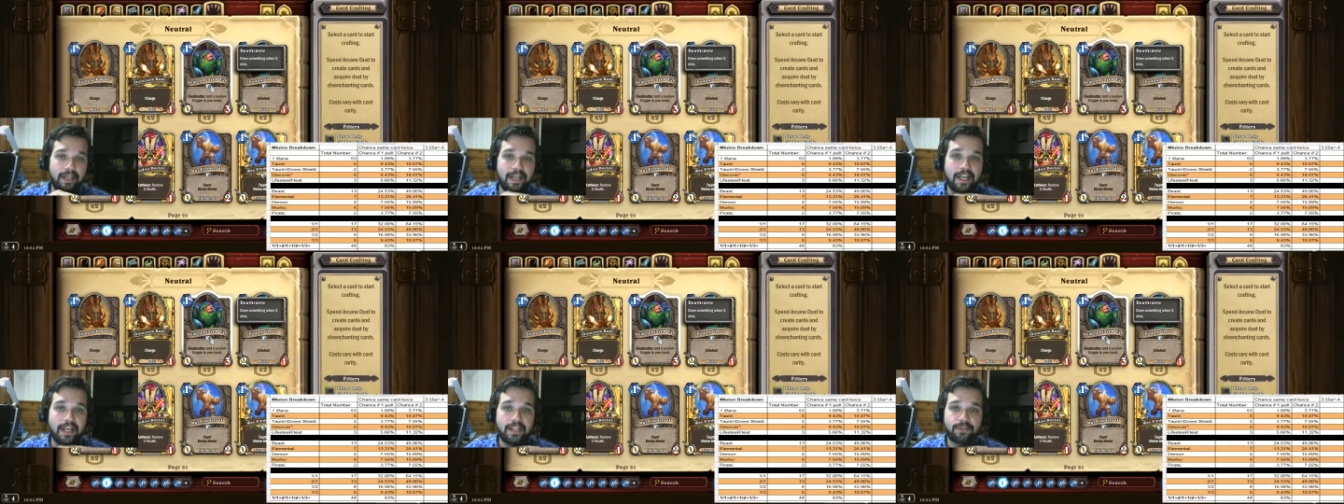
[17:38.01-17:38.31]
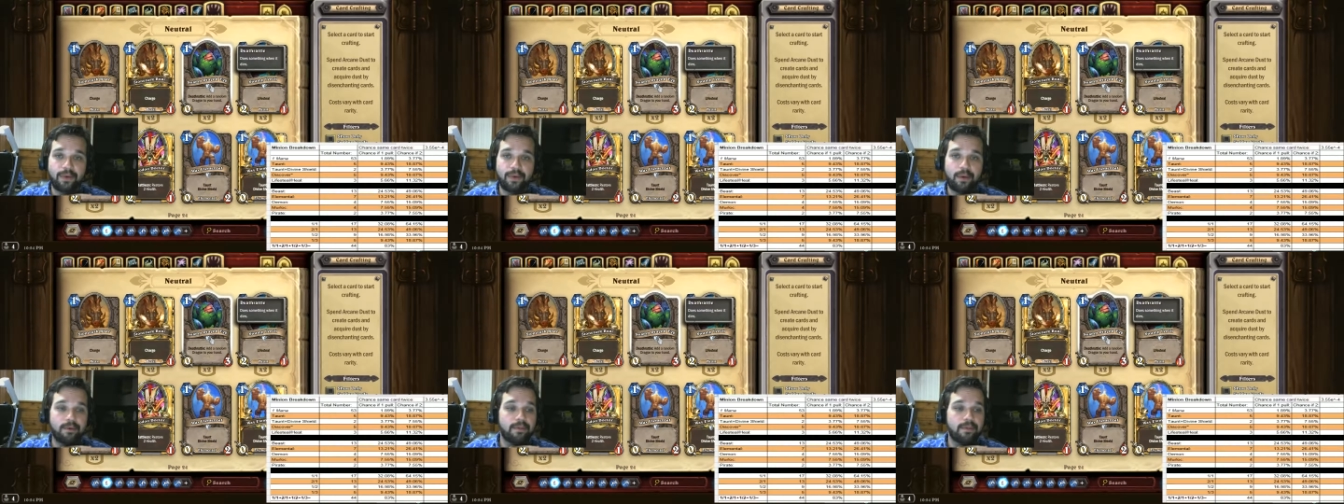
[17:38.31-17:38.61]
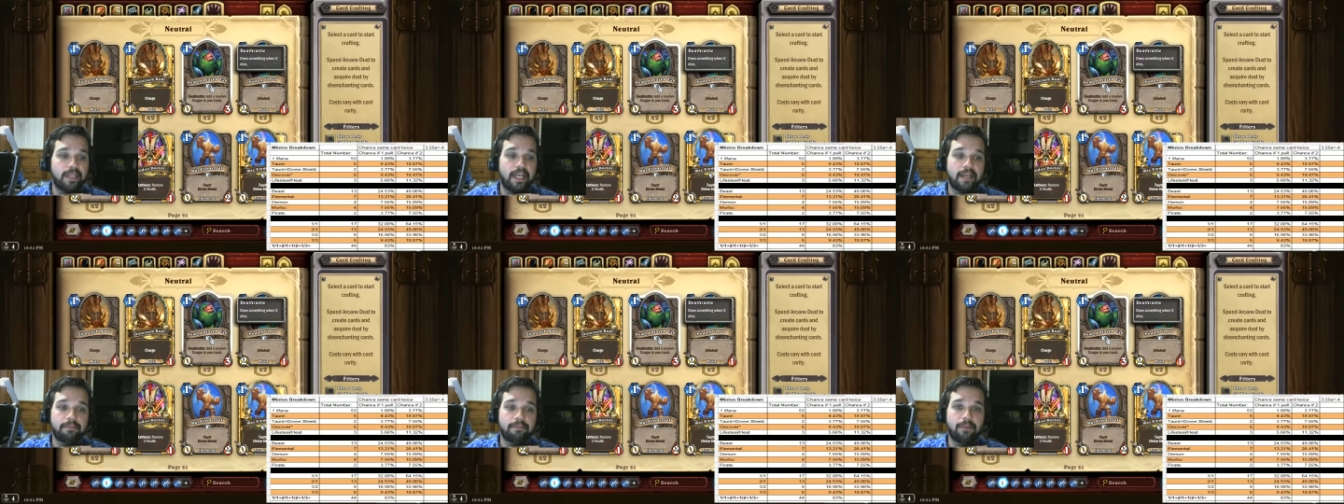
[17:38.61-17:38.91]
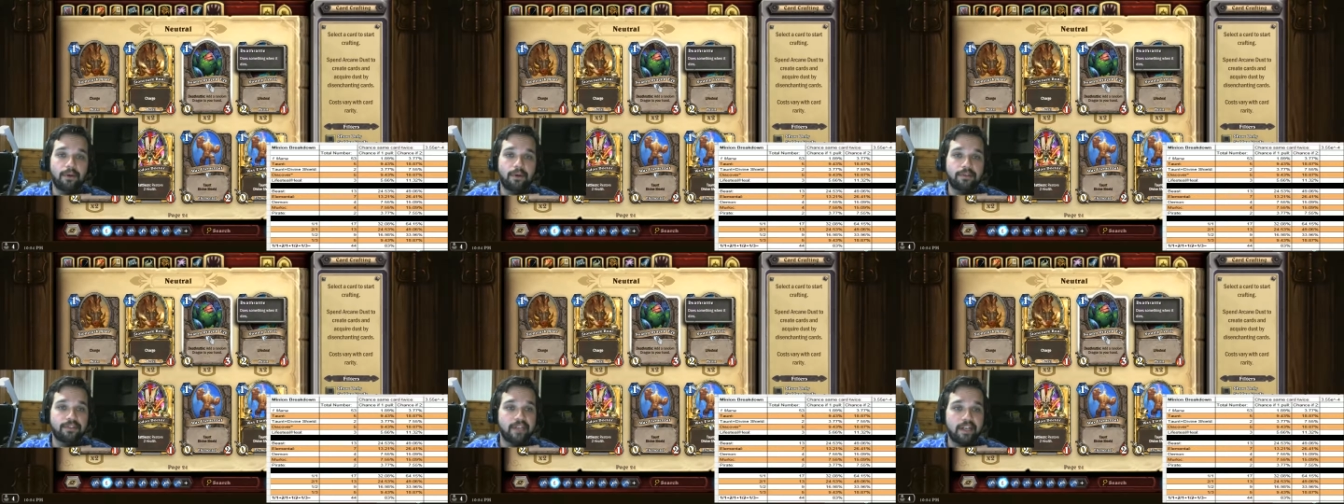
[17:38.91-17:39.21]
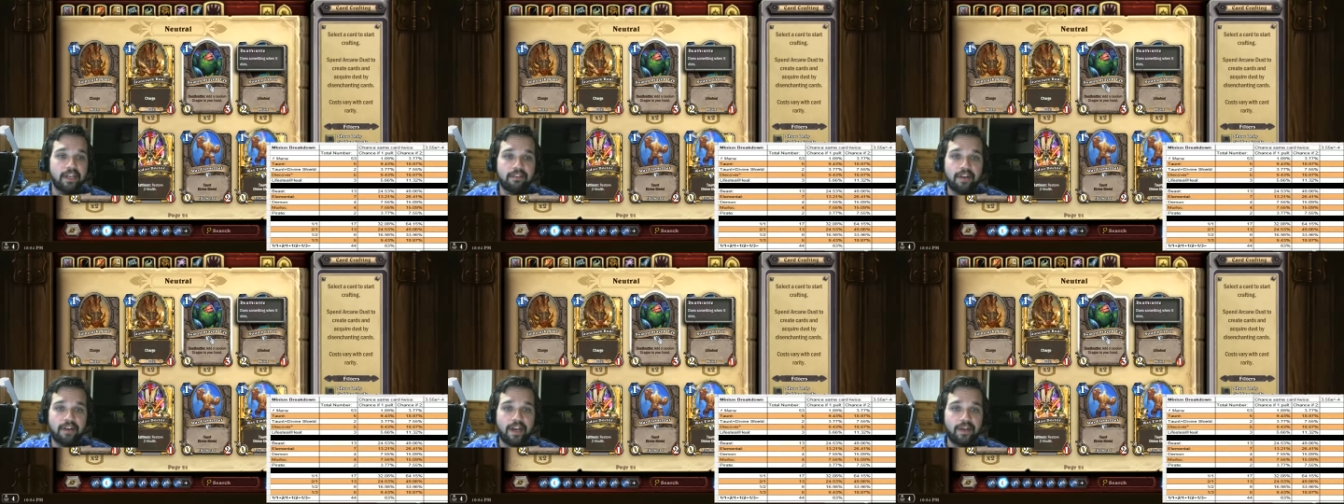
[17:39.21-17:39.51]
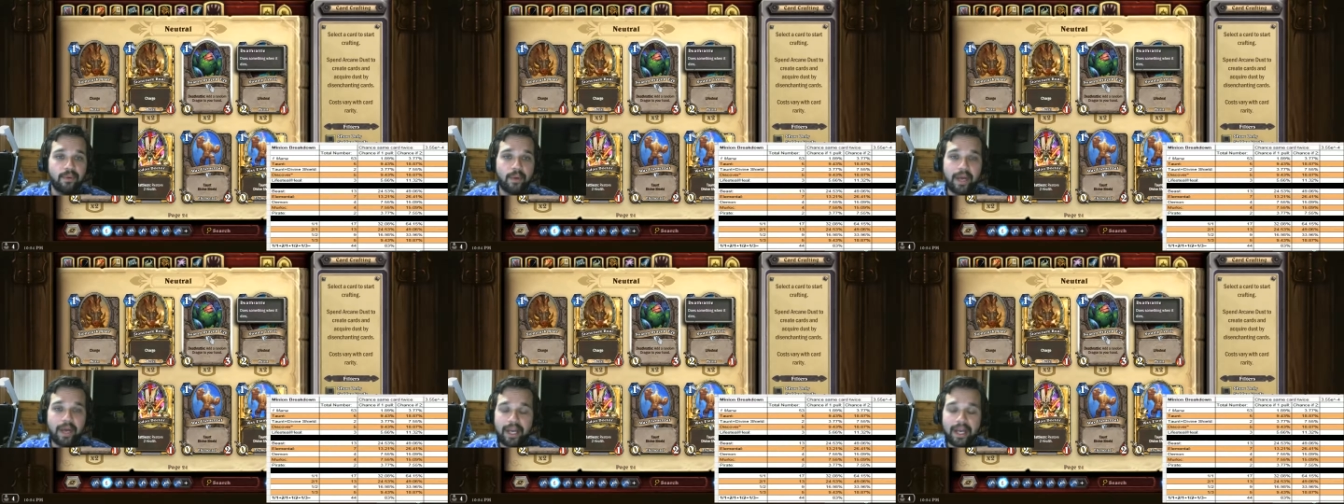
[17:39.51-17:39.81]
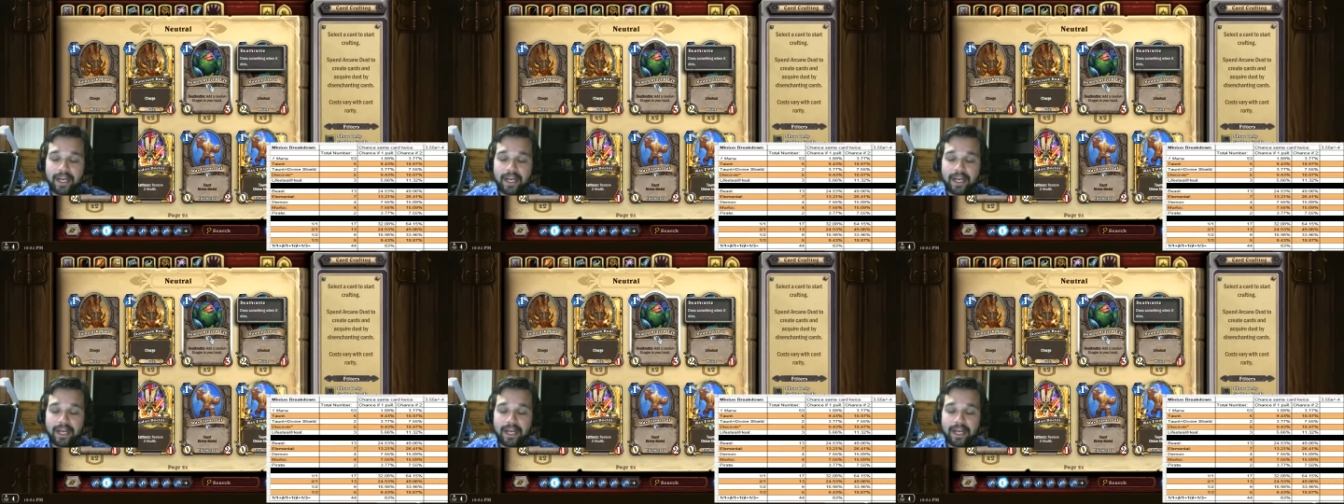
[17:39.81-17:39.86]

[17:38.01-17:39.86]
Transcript: That's why we take Bone Drake right away.